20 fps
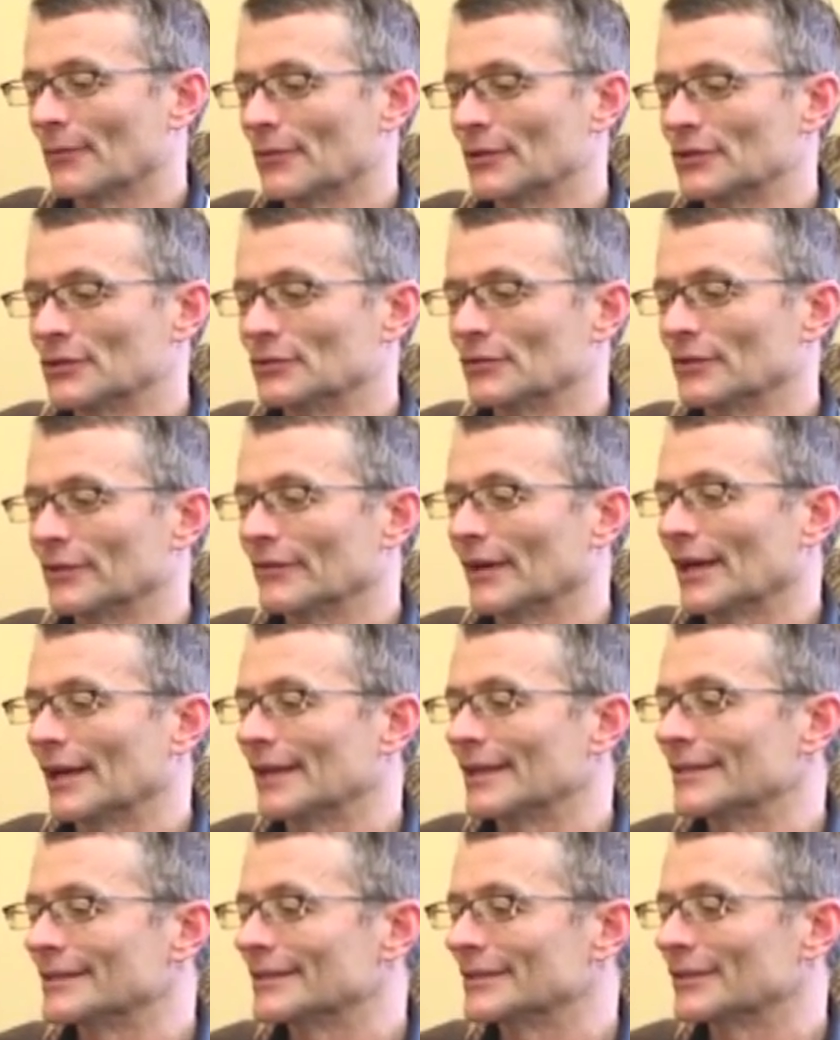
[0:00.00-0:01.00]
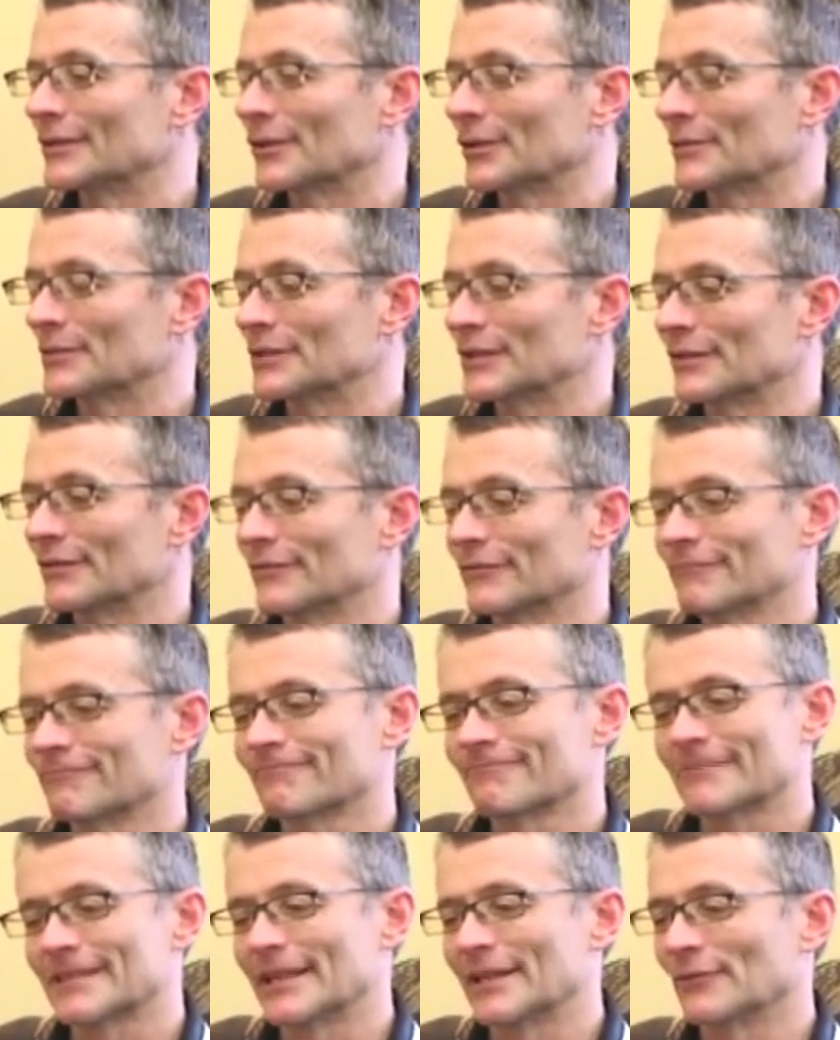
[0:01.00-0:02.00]
what would you advise in terms of
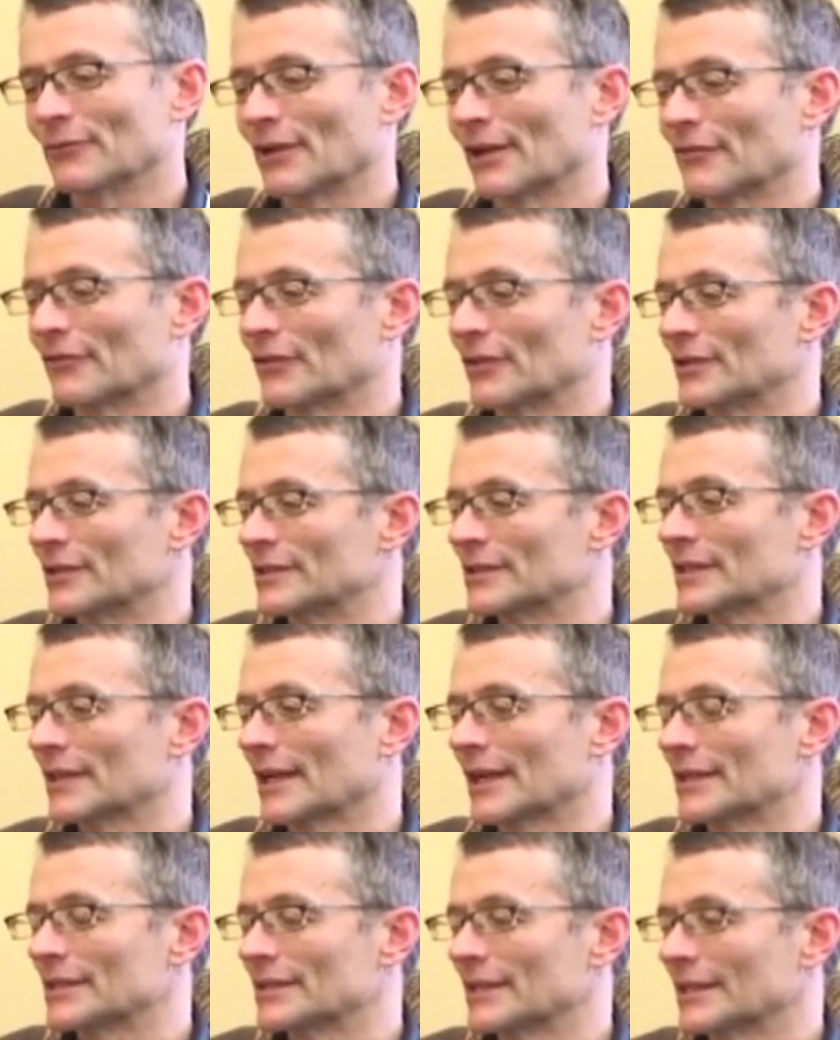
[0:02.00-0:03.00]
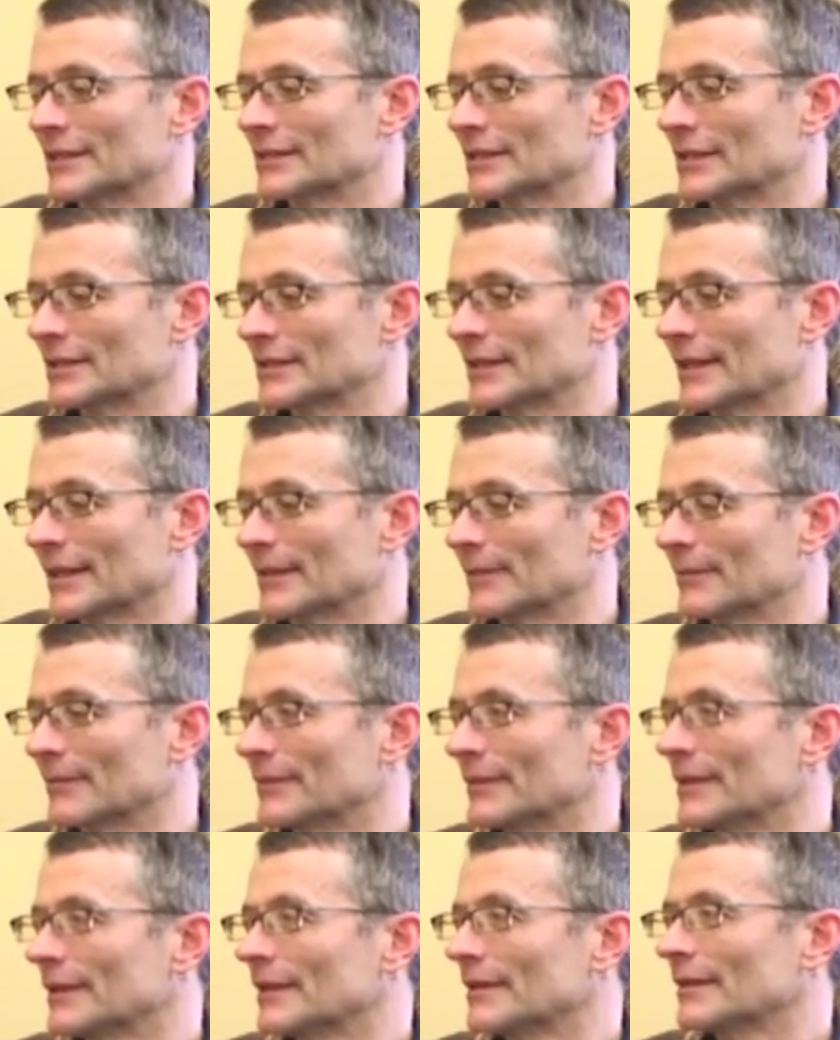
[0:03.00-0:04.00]
getting ready for this high-stakes exam,
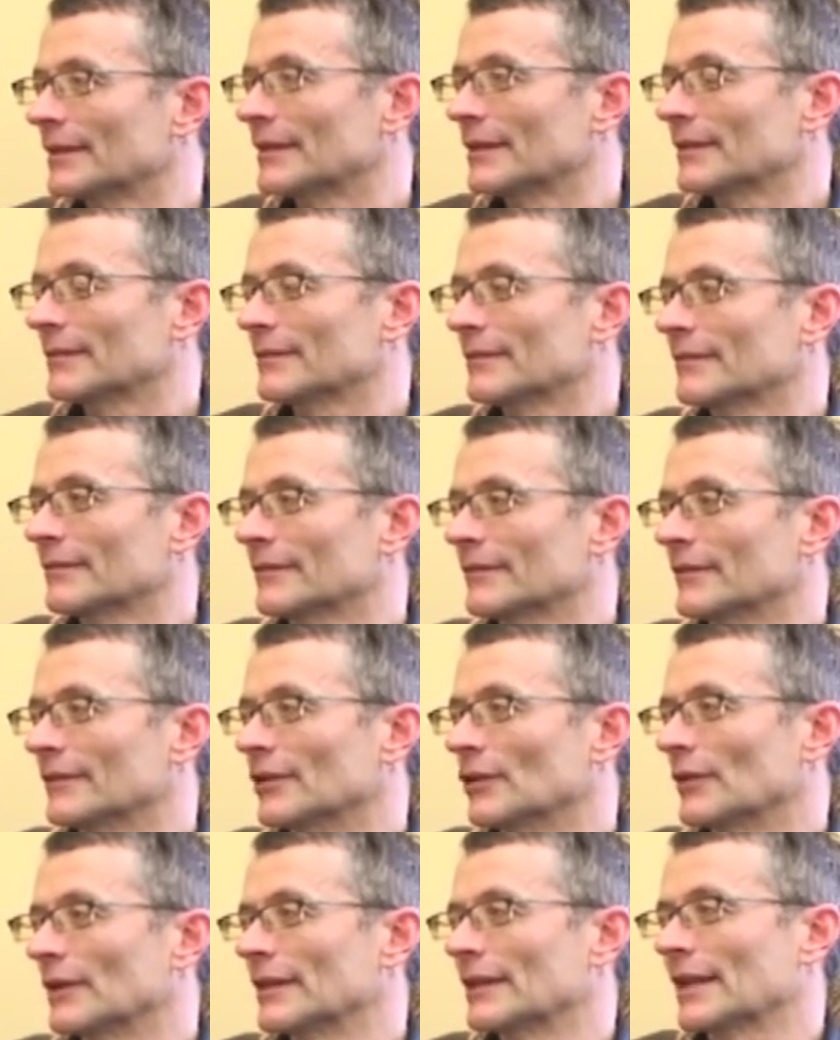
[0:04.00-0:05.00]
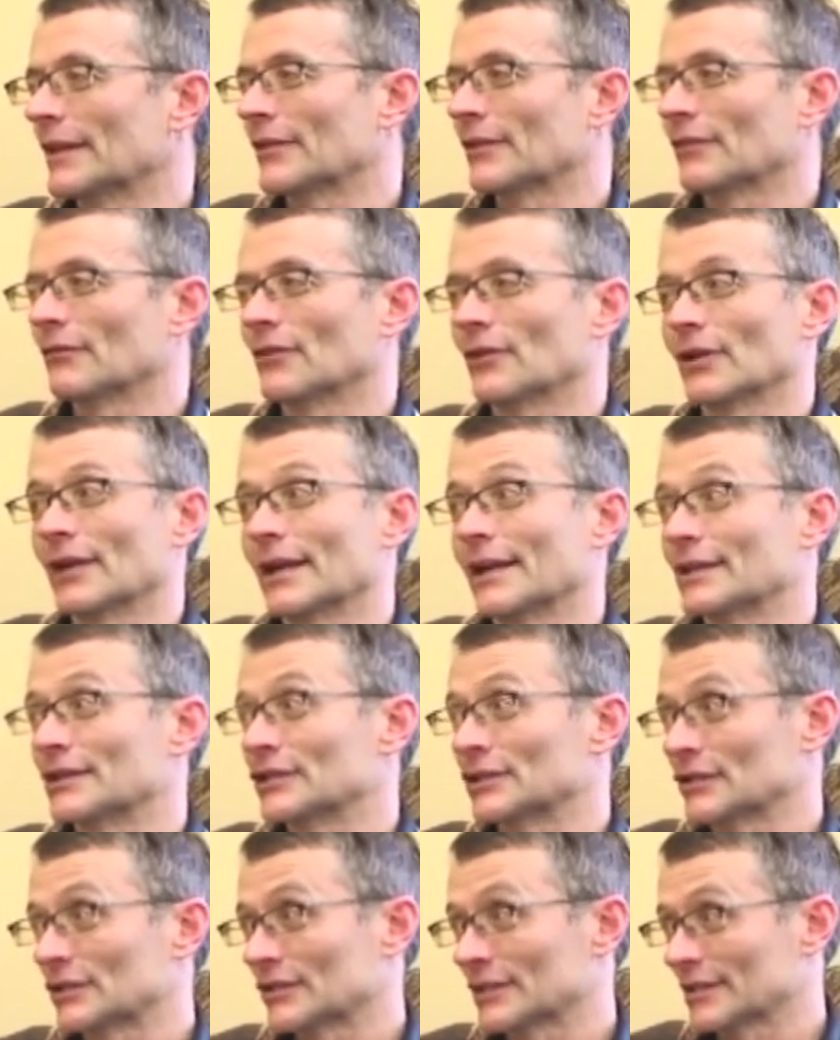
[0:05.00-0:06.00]
knowing that they're very
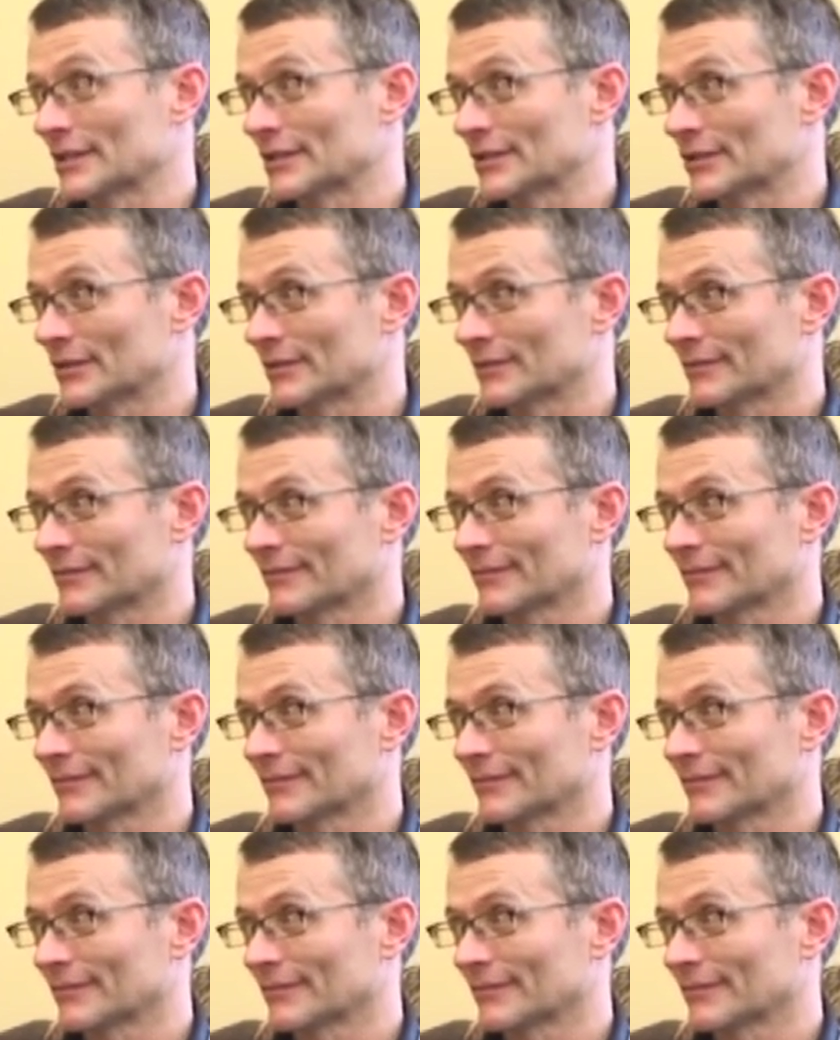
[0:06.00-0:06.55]
anxious?